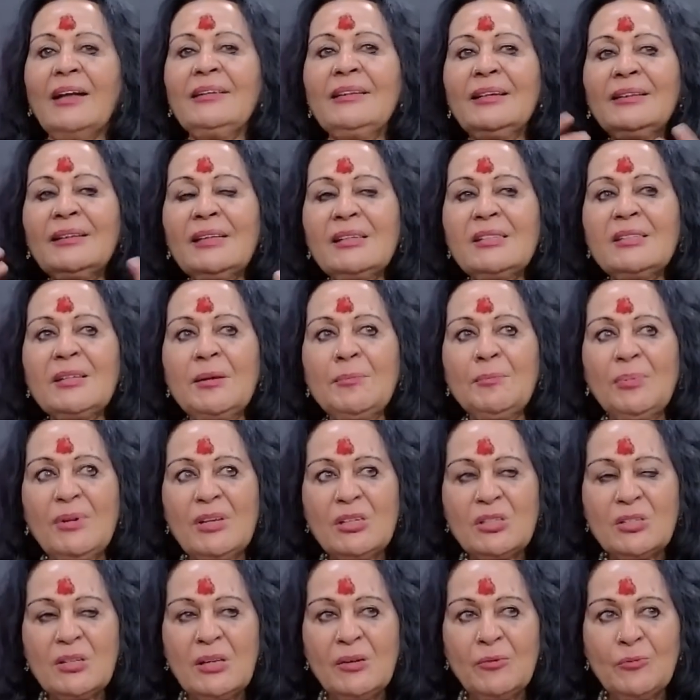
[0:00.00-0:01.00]
I think the
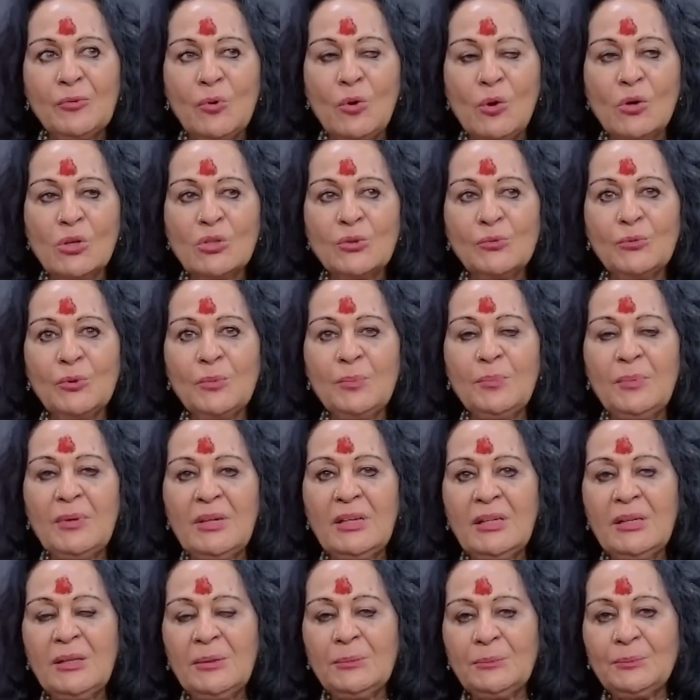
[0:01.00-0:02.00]
simplest, of course, would
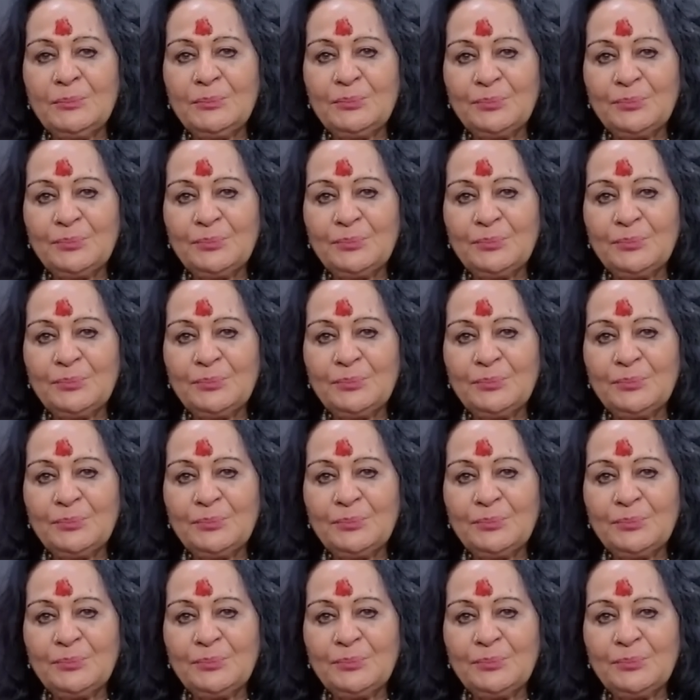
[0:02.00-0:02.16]
be